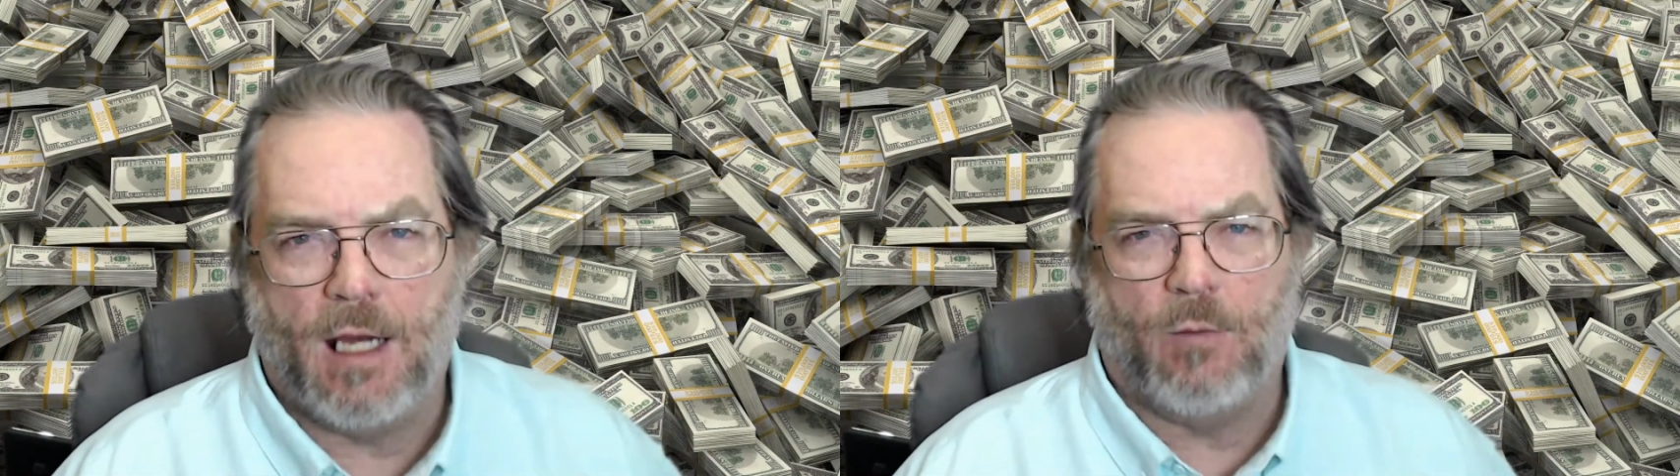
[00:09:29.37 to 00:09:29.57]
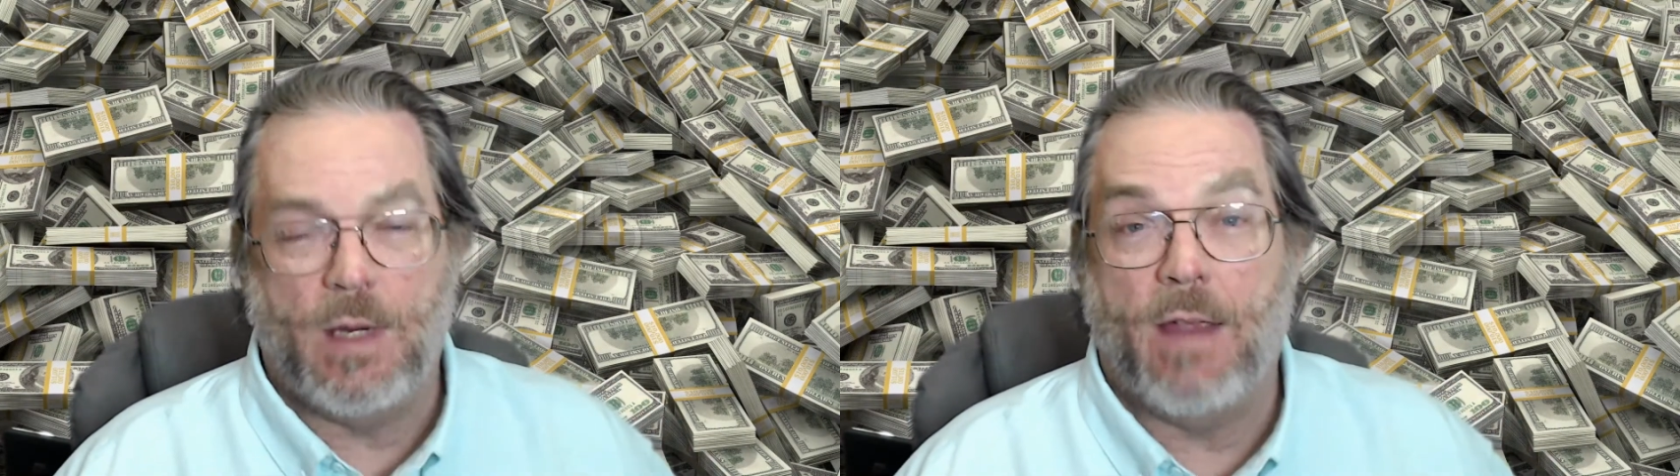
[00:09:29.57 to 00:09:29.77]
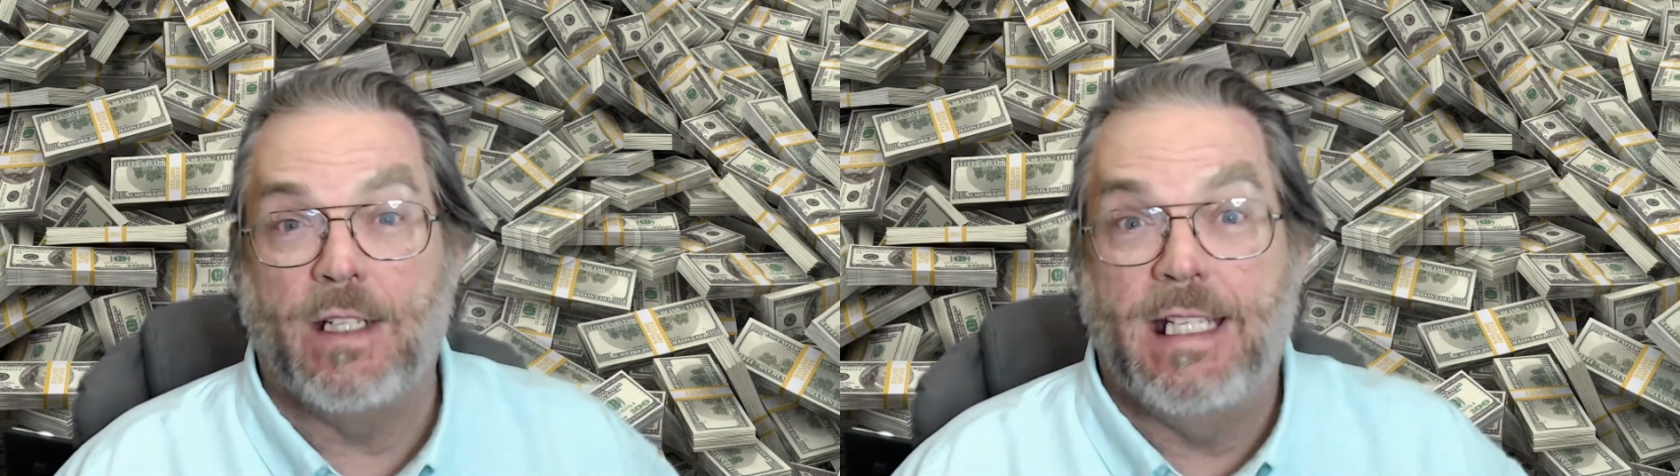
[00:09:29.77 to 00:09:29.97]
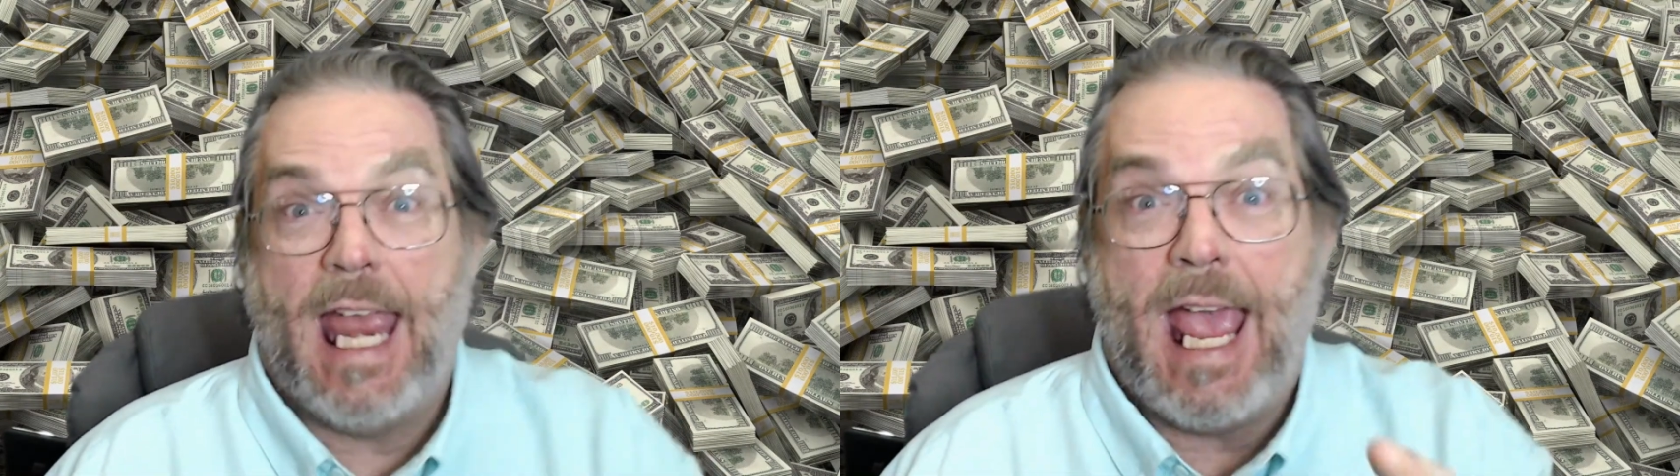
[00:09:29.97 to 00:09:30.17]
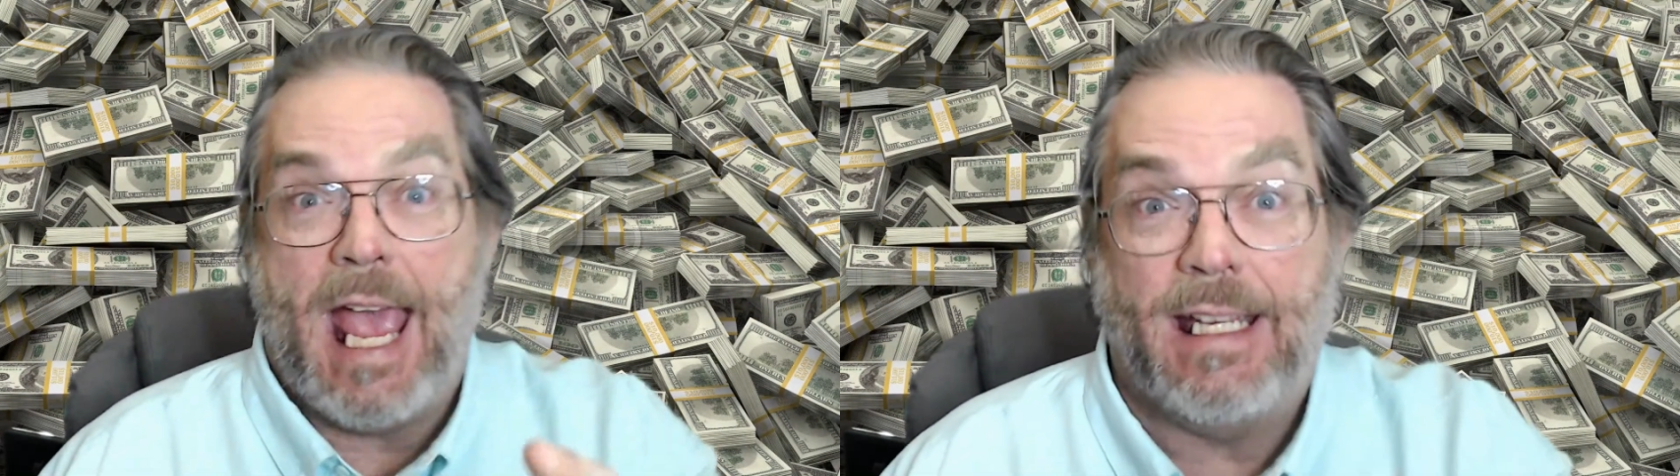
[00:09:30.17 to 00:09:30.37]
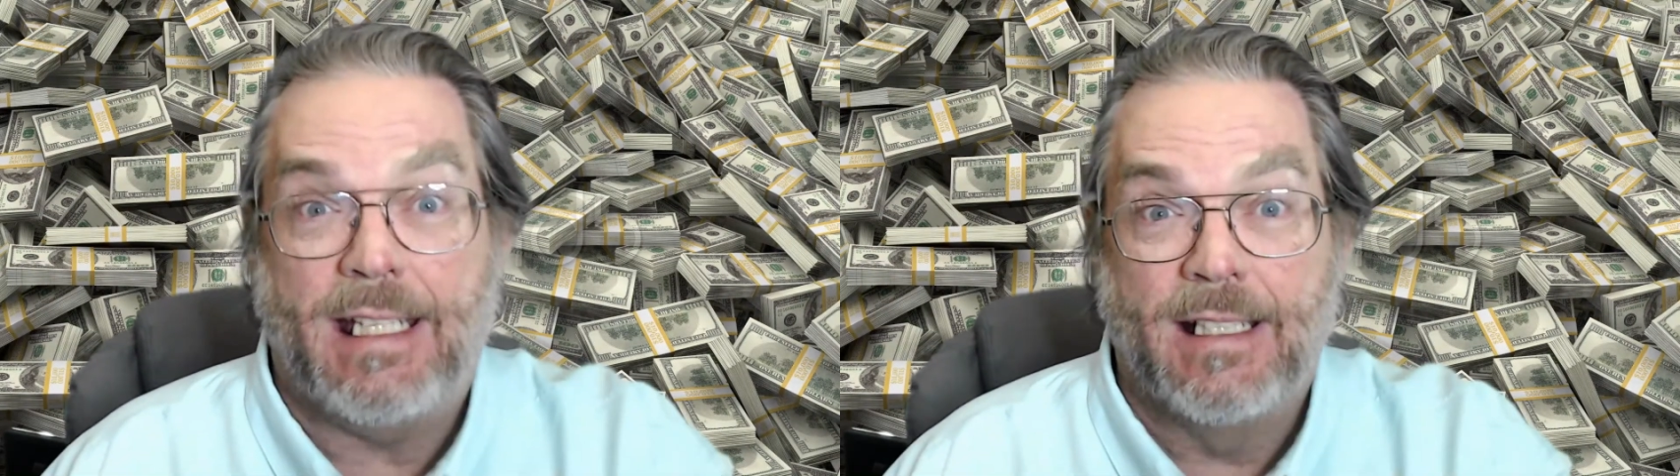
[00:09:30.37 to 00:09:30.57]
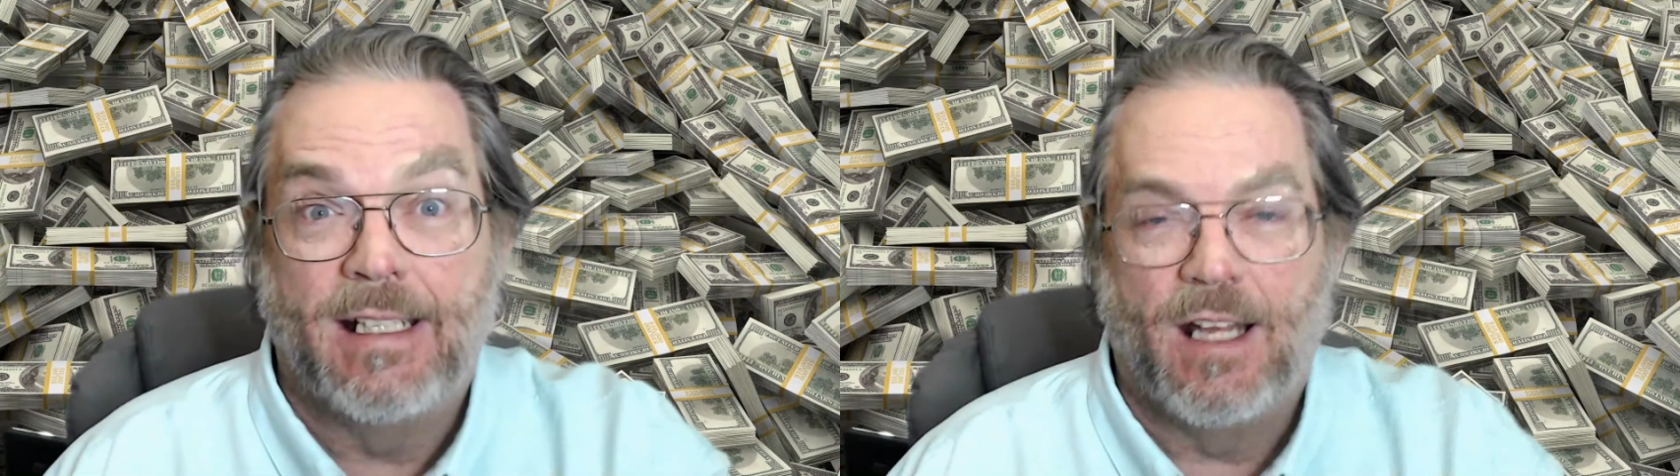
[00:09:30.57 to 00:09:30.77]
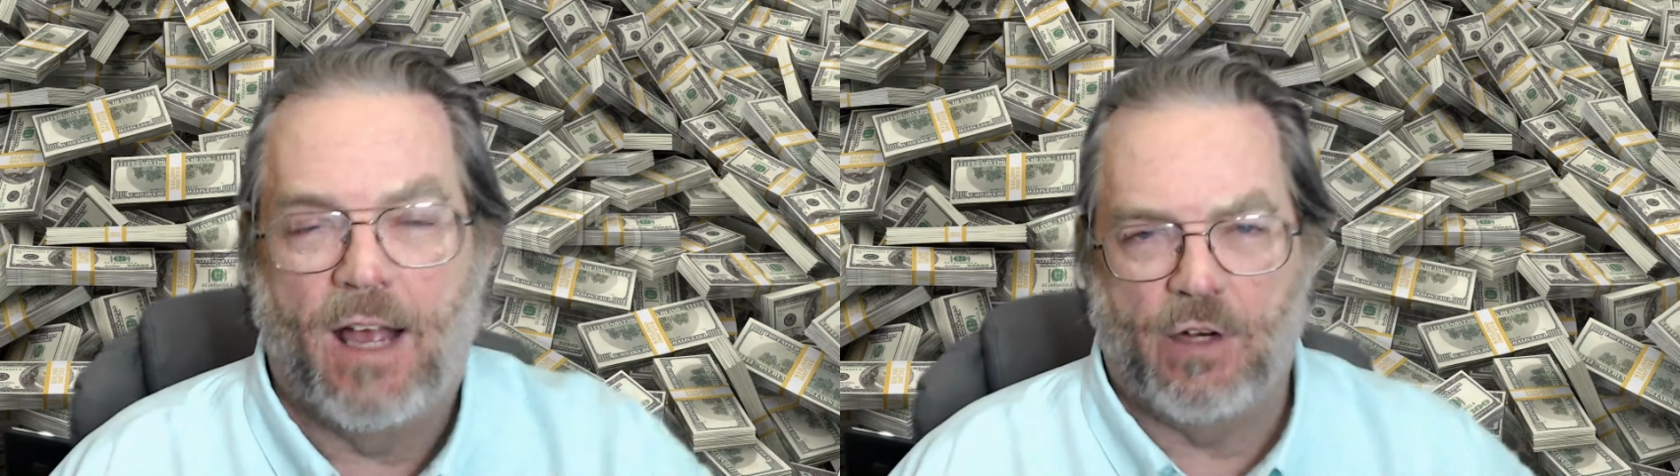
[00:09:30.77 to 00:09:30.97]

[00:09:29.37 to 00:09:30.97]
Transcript: We have a debt of a